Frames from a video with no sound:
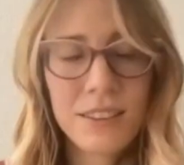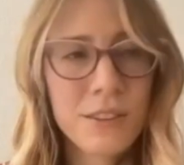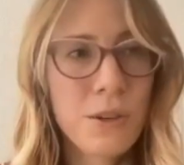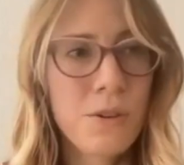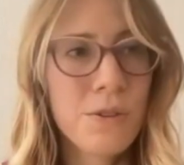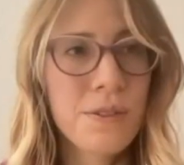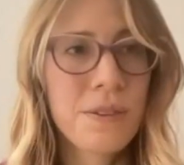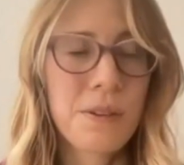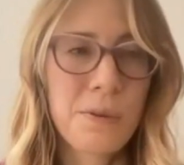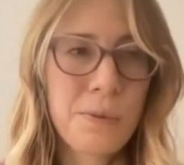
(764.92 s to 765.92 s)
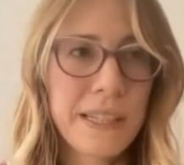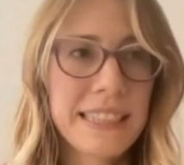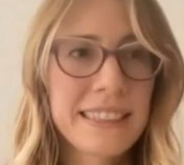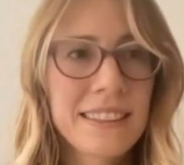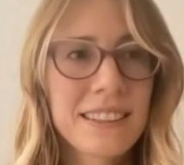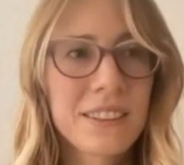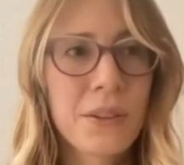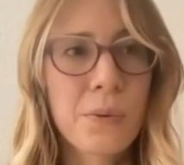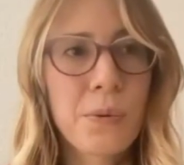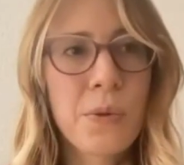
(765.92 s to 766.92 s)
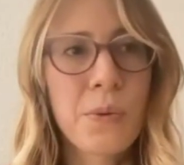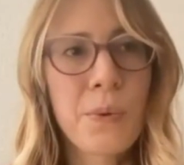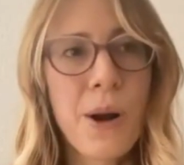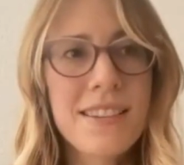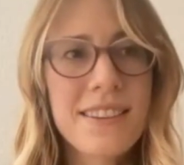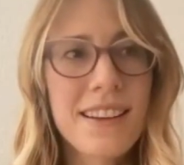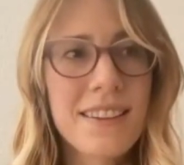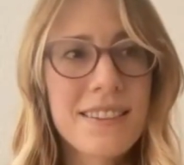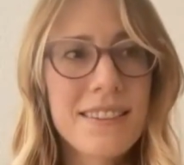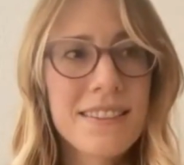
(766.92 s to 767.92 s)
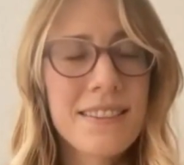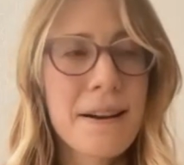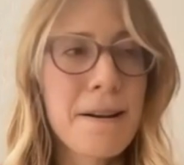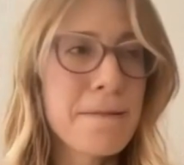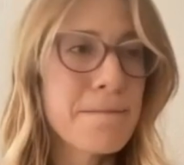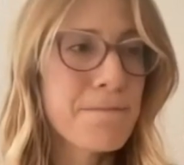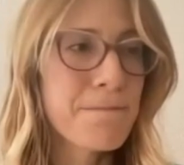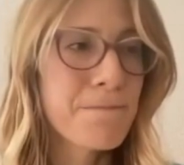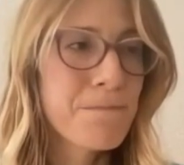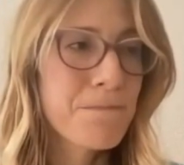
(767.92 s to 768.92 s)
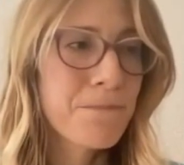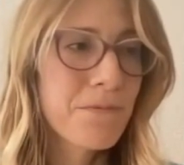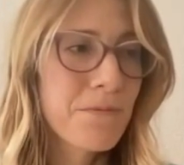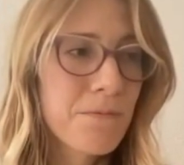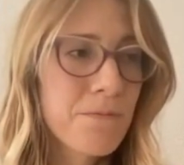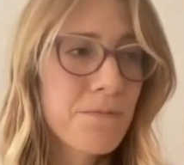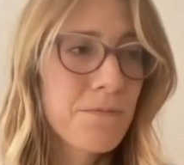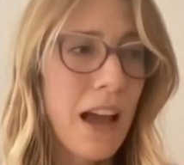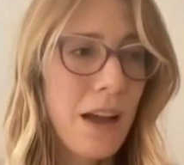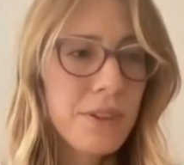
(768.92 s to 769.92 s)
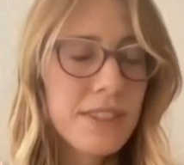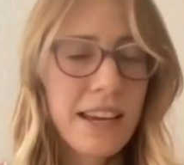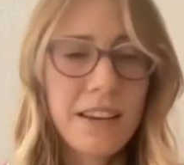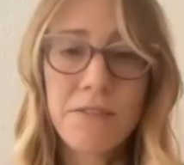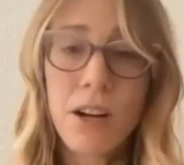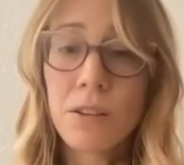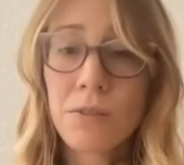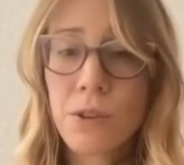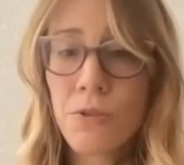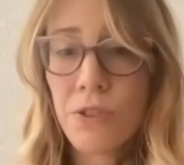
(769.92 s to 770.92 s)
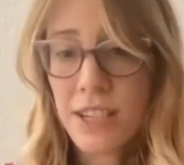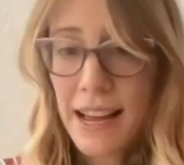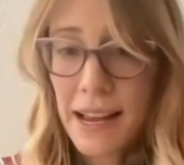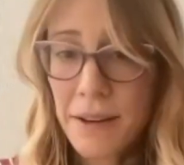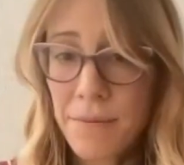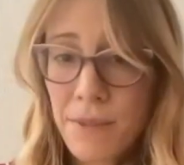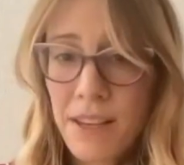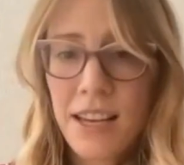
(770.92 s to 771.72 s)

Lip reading: So, oh my goodness. So the process, um, I would say, evolved over time.